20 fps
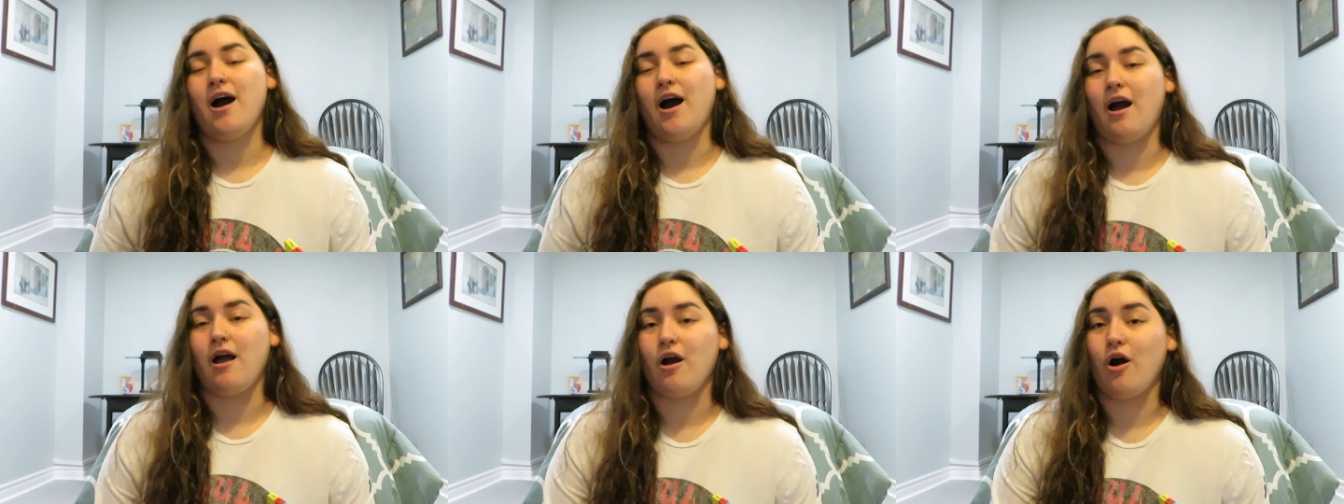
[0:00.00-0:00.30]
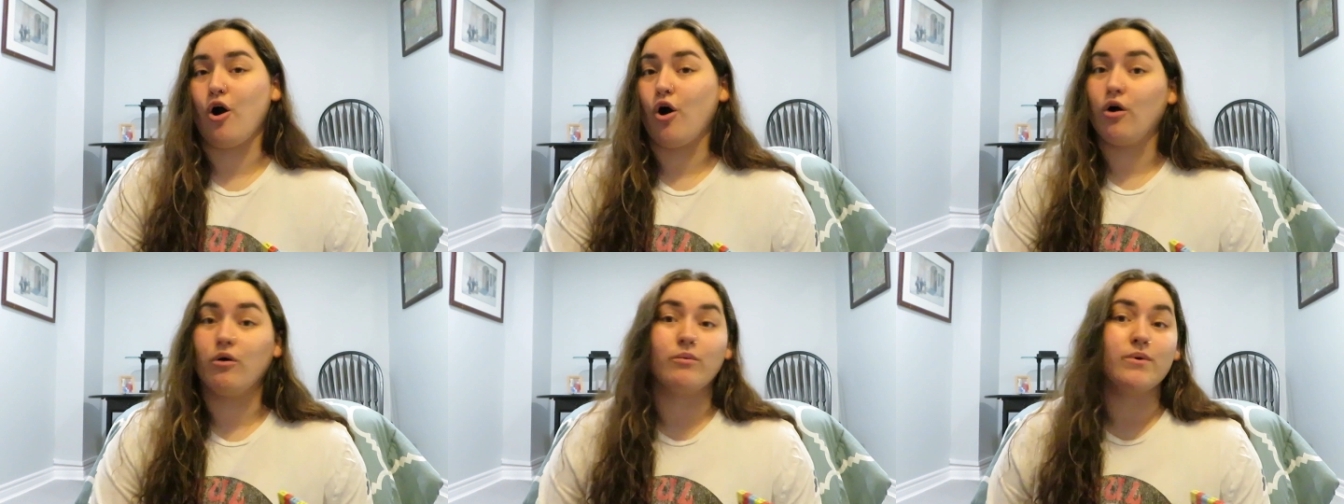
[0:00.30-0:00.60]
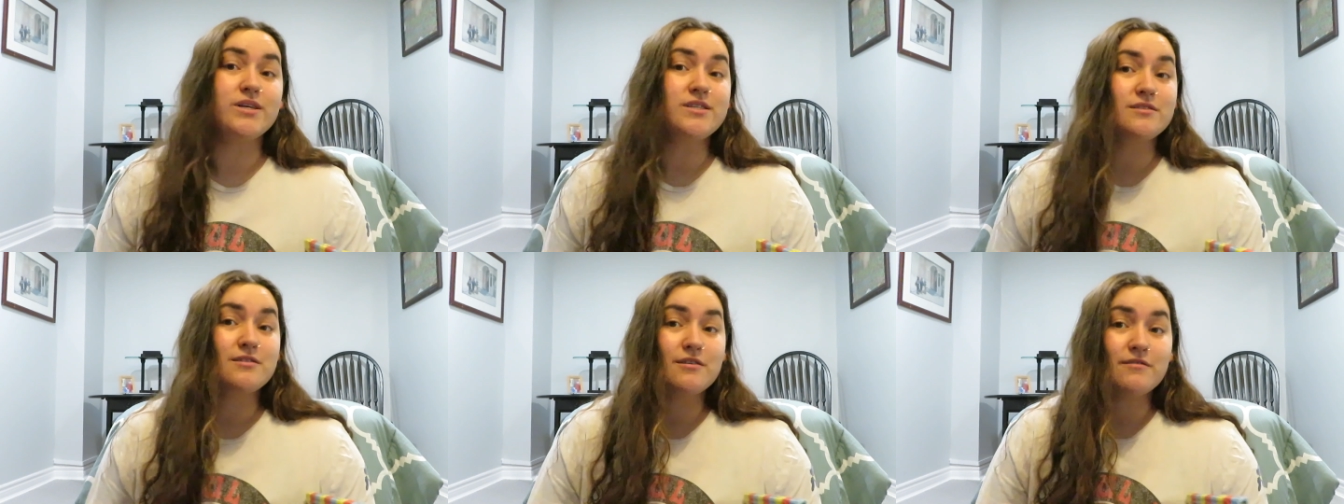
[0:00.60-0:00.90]
I
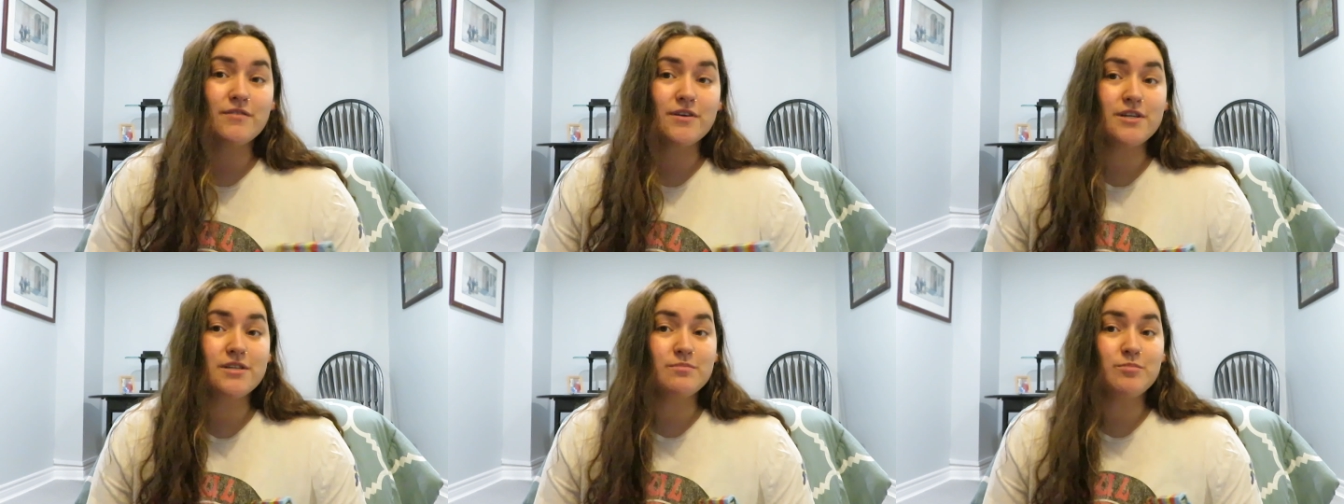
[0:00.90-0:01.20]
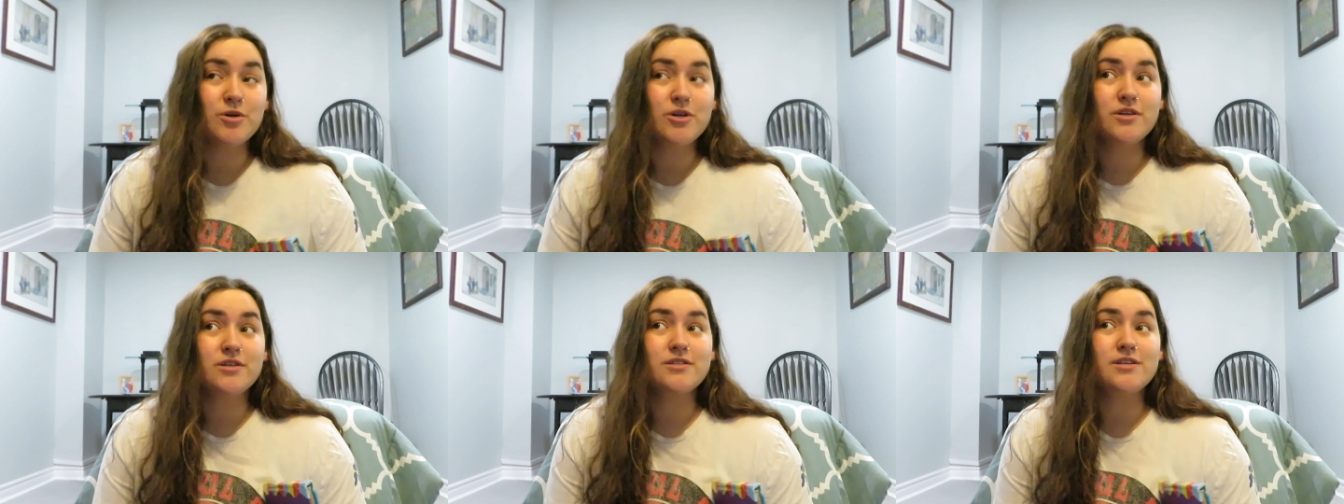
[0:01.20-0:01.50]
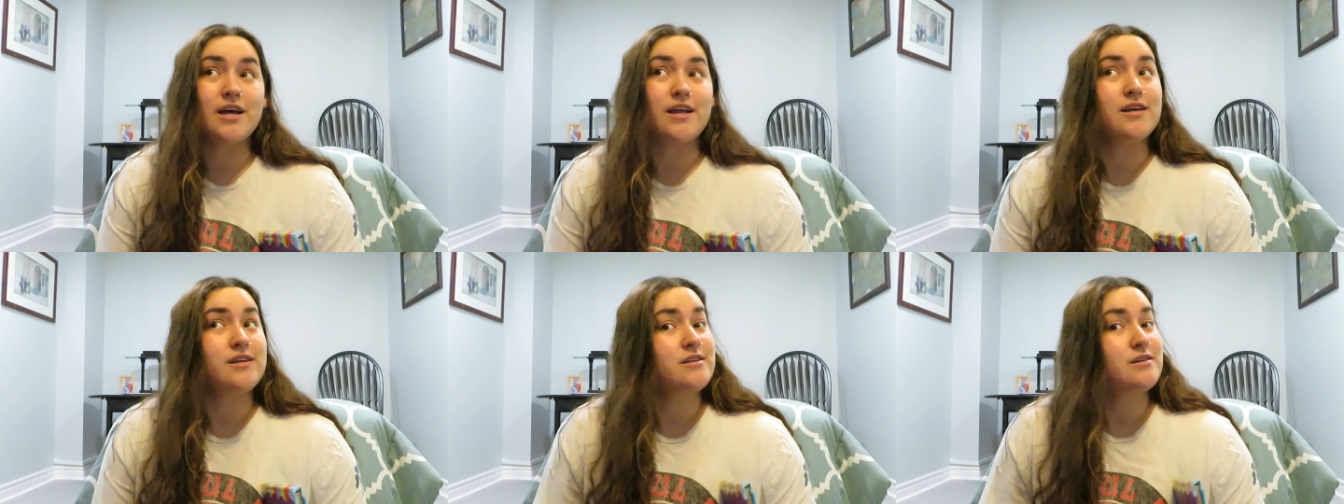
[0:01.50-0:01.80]
always look for his
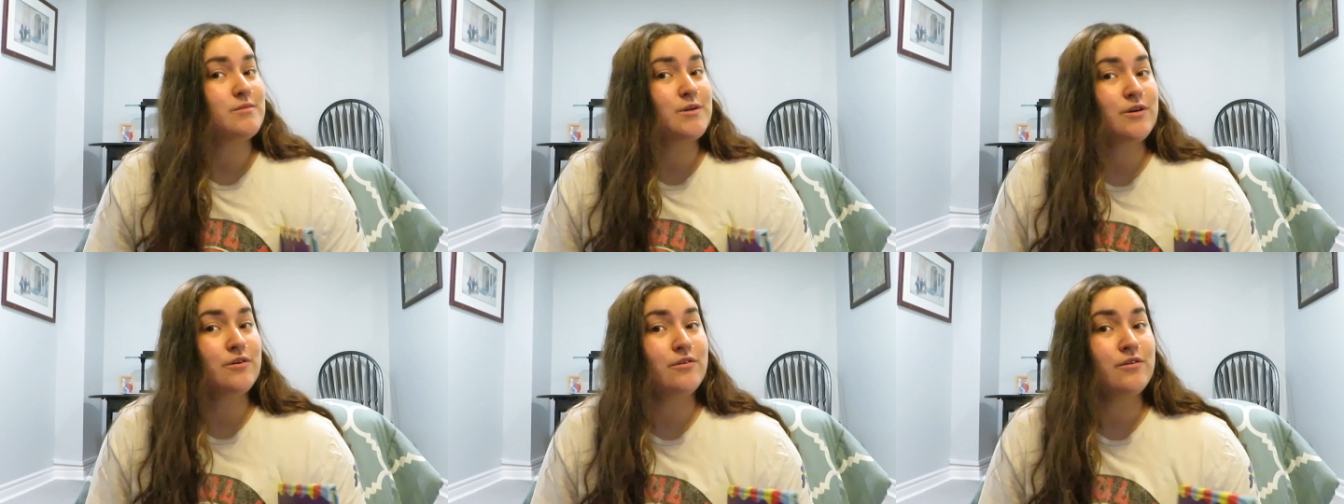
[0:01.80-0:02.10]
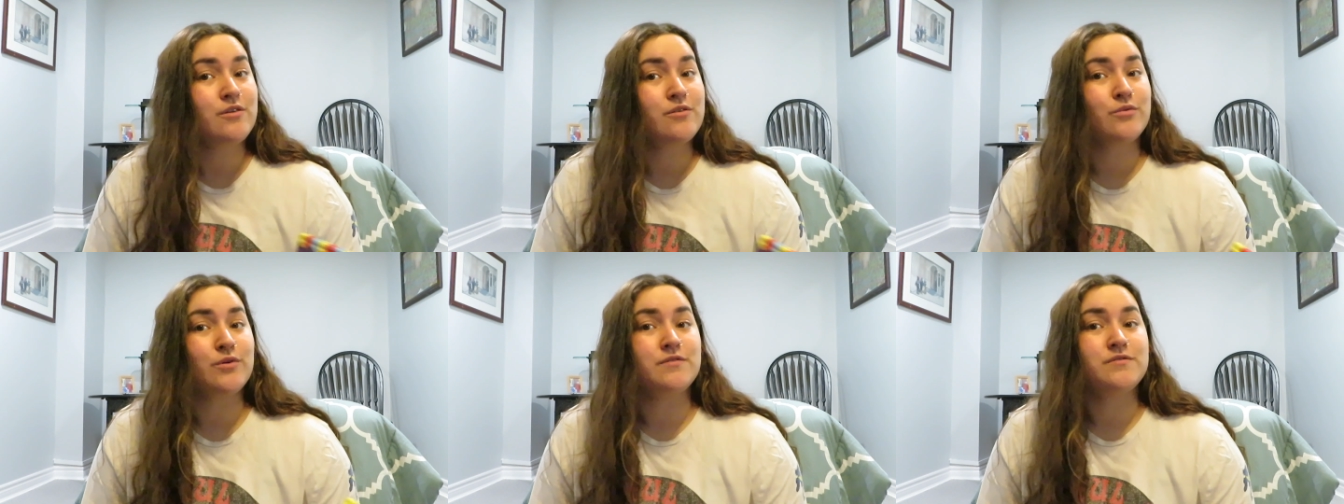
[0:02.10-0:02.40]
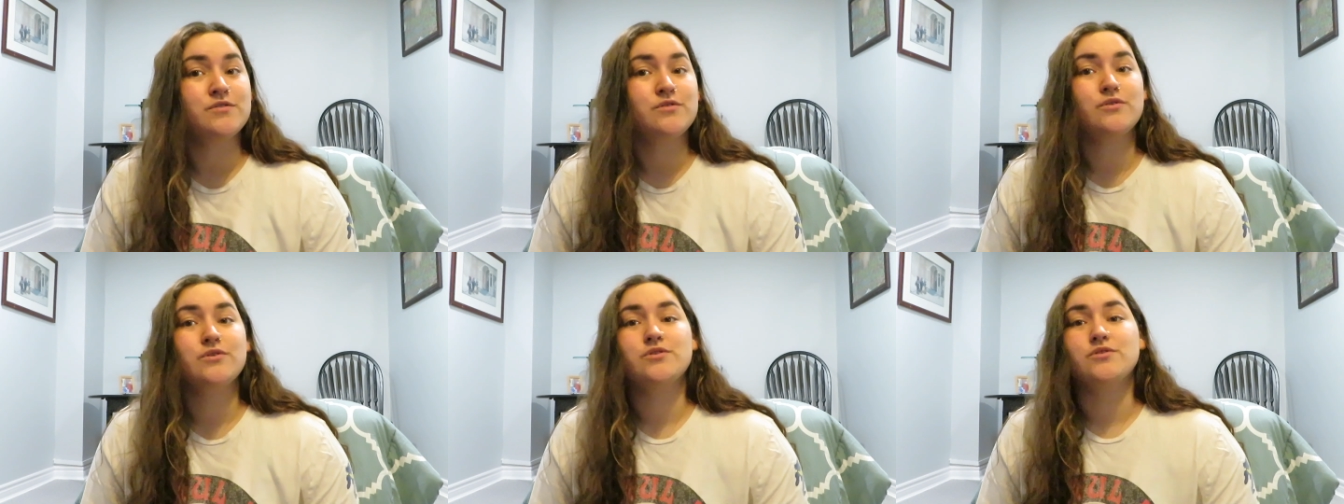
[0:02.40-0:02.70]
books anytime I go to the thrift
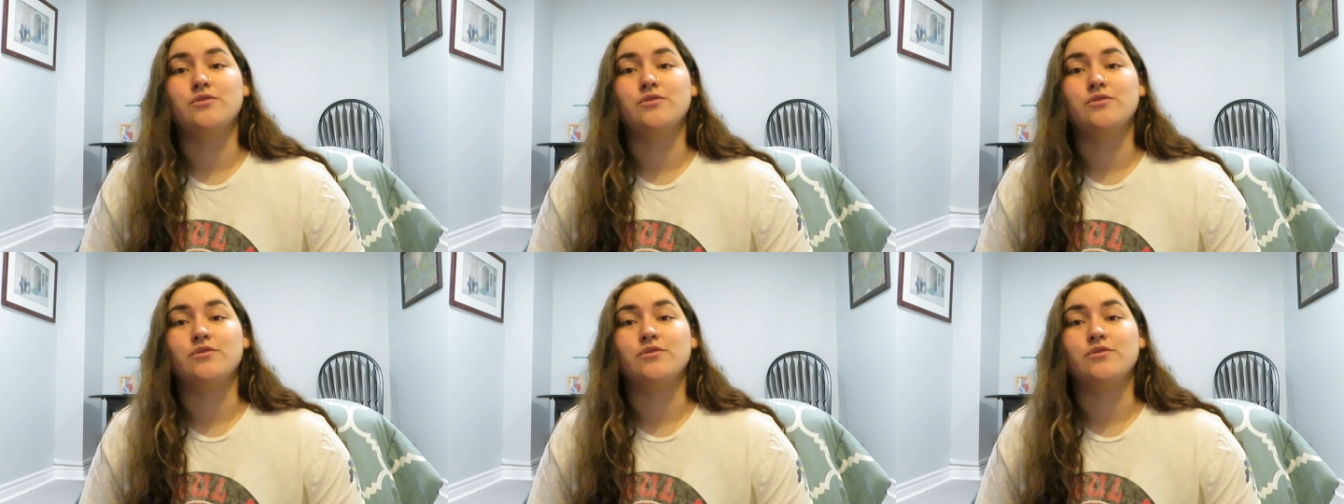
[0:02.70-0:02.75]
store,